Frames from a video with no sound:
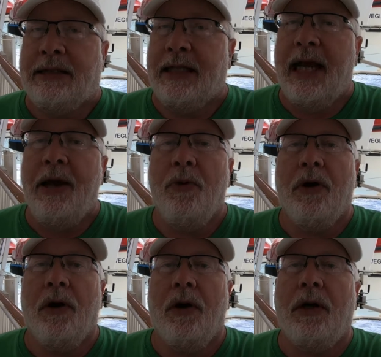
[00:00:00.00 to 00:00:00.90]
Today
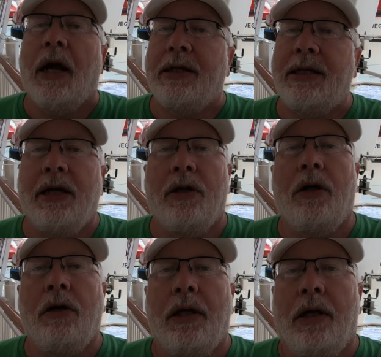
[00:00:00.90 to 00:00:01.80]
we're going to take a
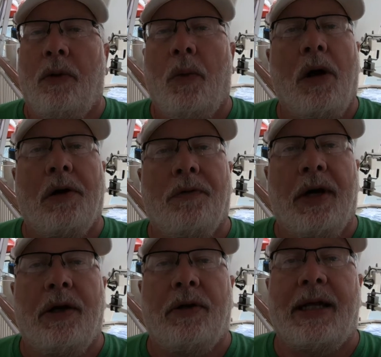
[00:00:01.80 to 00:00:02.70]
look and walk
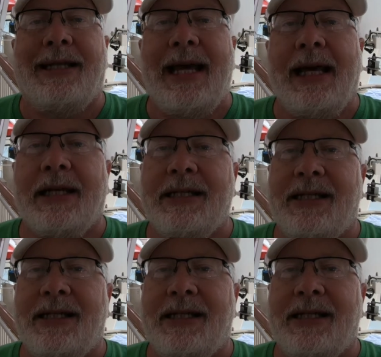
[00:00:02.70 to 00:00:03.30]
around deck